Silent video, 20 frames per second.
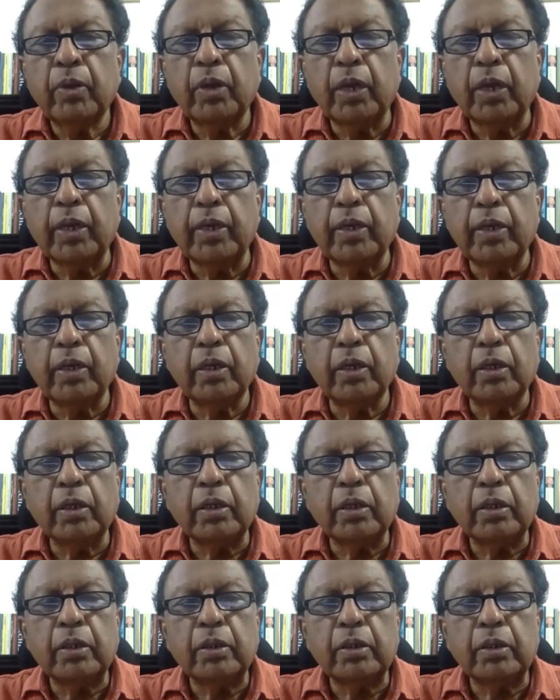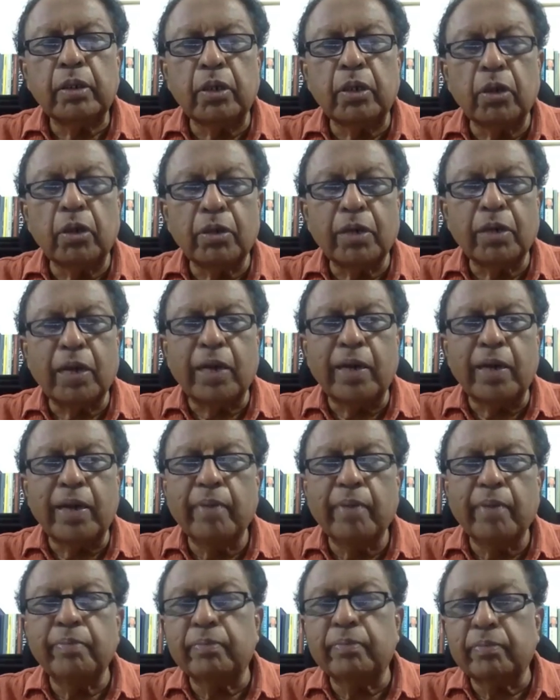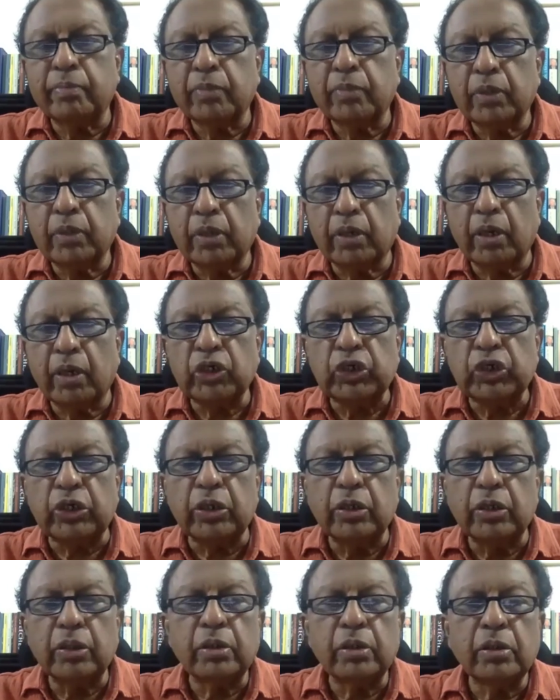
India did not condemn Russia